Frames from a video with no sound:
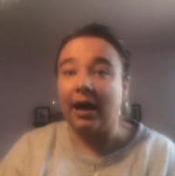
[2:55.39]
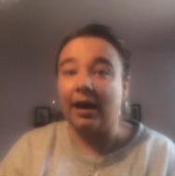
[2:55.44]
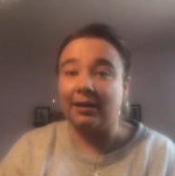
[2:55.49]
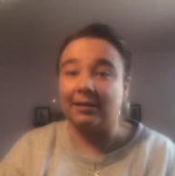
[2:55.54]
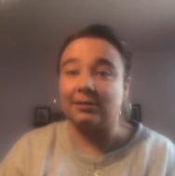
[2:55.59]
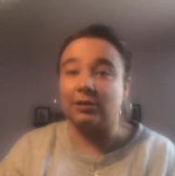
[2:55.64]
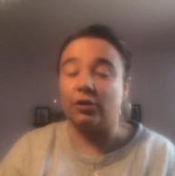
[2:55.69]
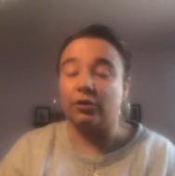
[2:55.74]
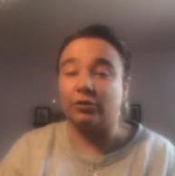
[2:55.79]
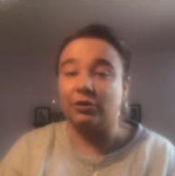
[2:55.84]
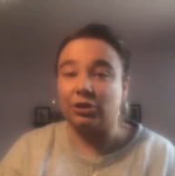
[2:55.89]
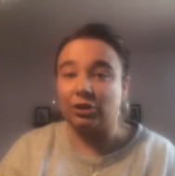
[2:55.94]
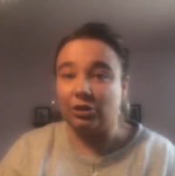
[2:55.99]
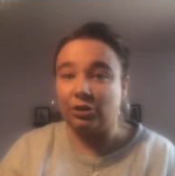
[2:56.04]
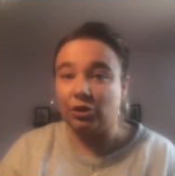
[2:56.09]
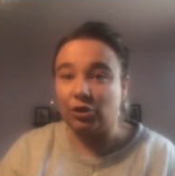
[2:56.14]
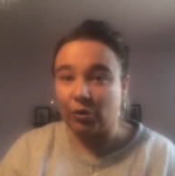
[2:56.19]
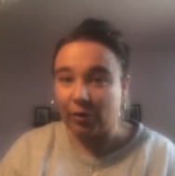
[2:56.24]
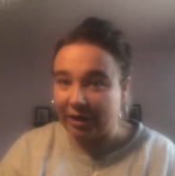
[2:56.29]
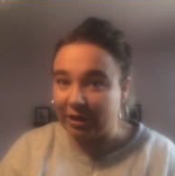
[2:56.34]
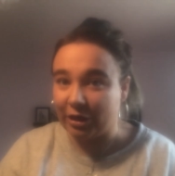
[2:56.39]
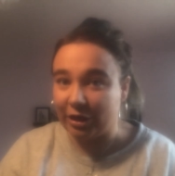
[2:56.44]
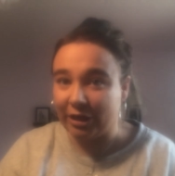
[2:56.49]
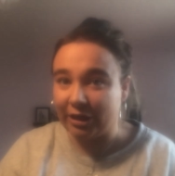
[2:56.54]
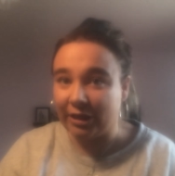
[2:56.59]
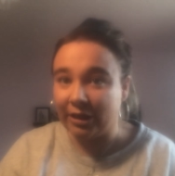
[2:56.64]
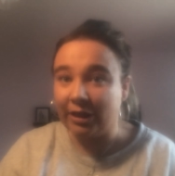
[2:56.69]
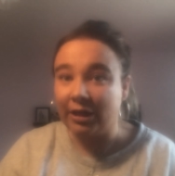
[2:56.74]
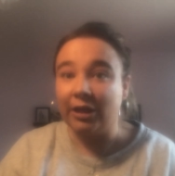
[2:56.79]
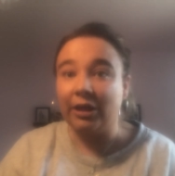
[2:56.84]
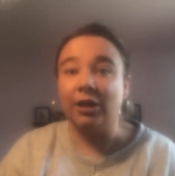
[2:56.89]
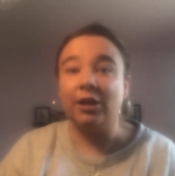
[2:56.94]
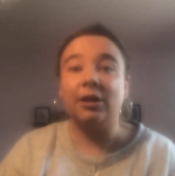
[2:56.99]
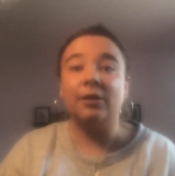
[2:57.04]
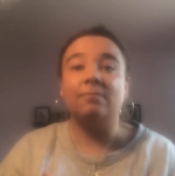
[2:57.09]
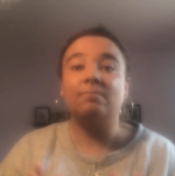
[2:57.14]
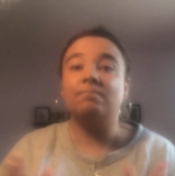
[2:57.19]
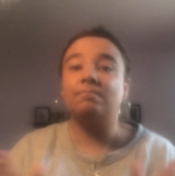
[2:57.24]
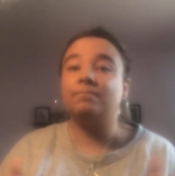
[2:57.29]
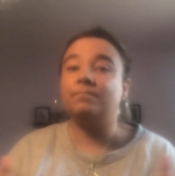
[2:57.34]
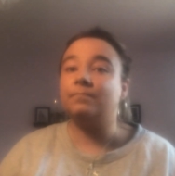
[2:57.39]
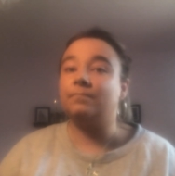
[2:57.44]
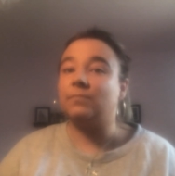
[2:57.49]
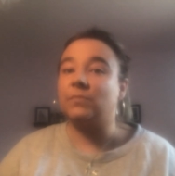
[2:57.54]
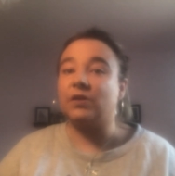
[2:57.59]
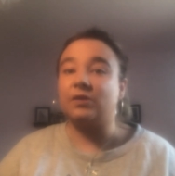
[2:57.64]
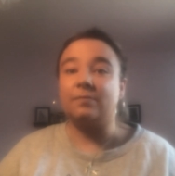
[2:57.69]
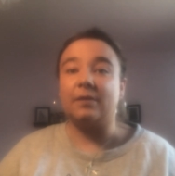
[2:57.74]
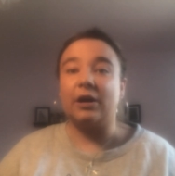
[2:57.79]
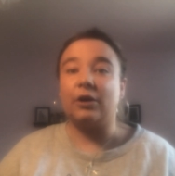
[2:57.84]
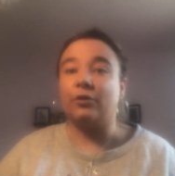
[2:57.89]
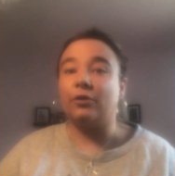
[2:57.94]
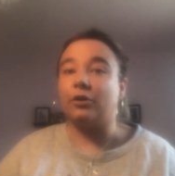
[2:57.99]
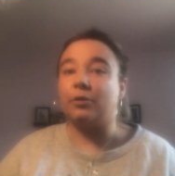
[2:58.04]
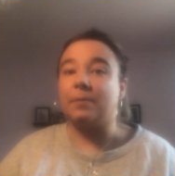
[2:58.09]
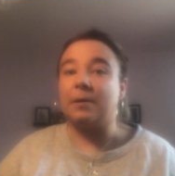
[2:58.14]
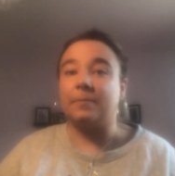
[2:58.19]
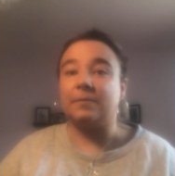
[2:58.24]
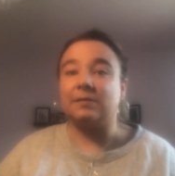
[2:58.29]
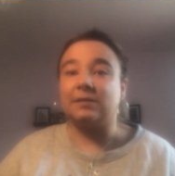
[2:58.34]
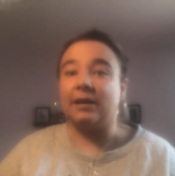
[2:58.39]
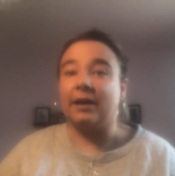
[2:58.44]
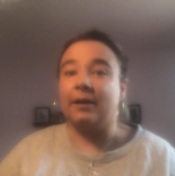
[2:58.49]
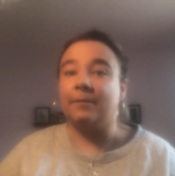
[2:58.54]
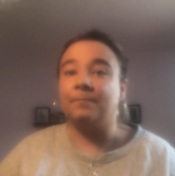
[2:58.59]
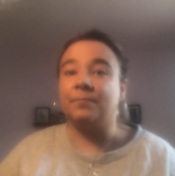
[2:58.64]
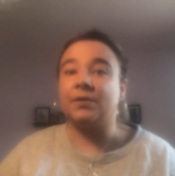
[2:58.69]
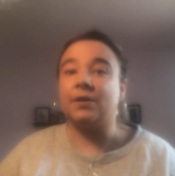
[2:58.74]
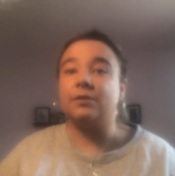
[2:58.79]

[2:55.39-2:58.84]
and as long as you enjoy doing it, doesn't matter what other people say.